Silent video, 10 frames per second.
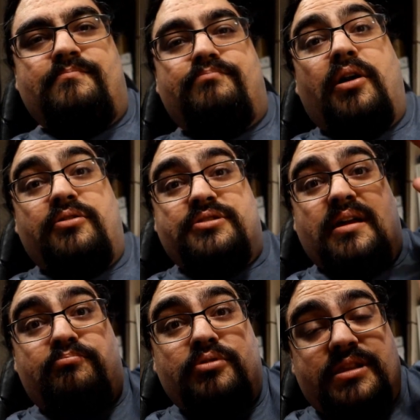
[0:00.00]
Partners
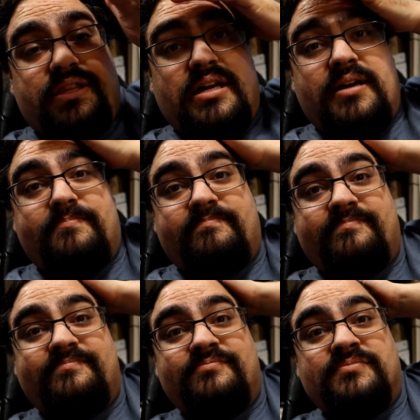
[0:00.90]
up with
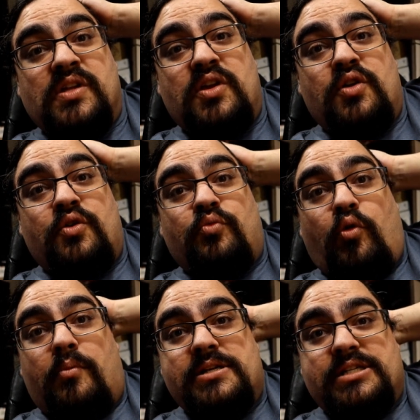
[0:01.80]

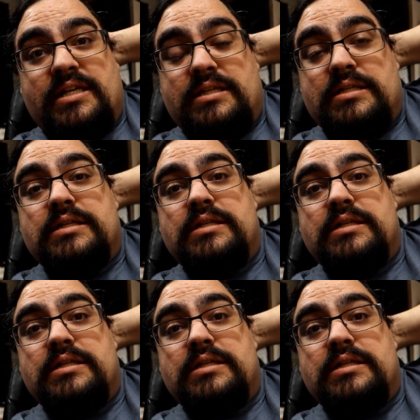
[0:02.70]
War Machine.